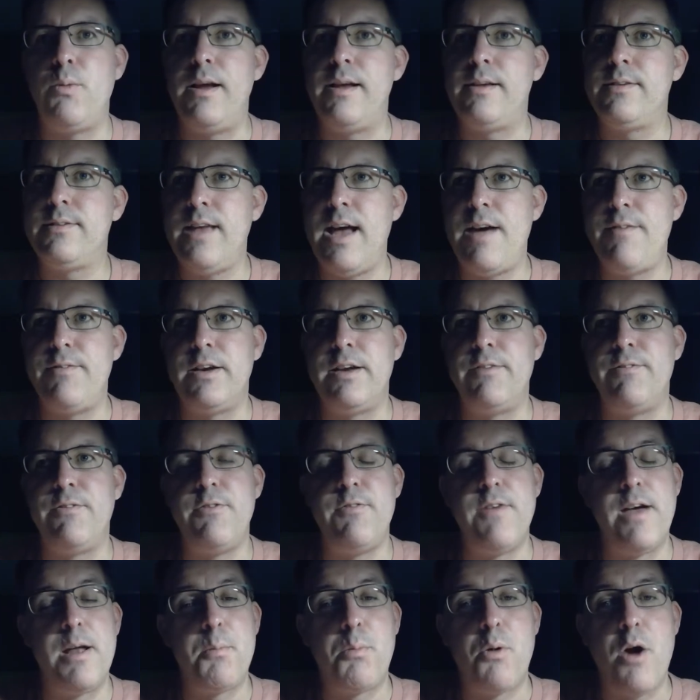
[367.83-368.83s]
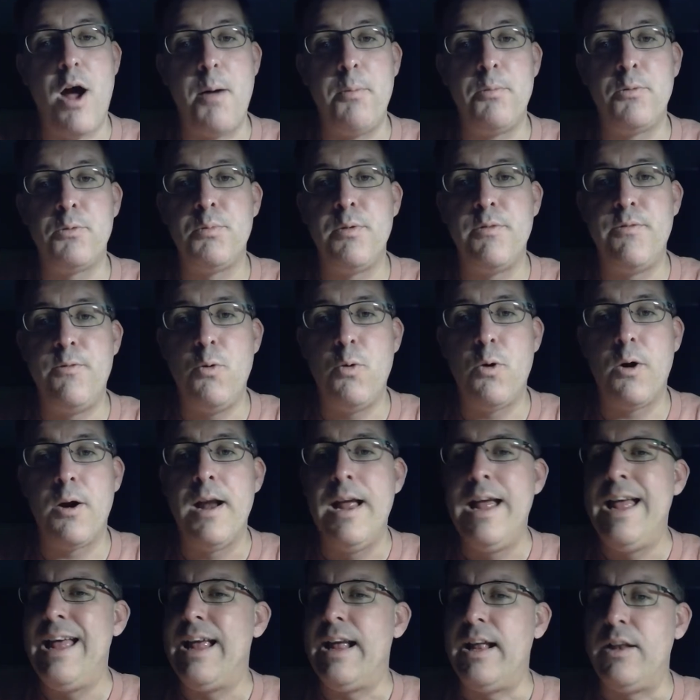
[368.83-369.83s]
week 7, if you've had problems
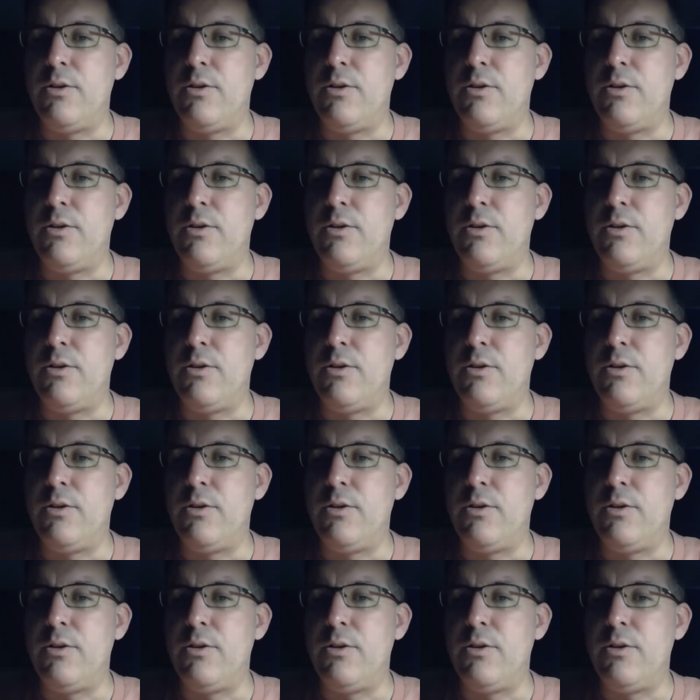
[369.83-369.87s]
before,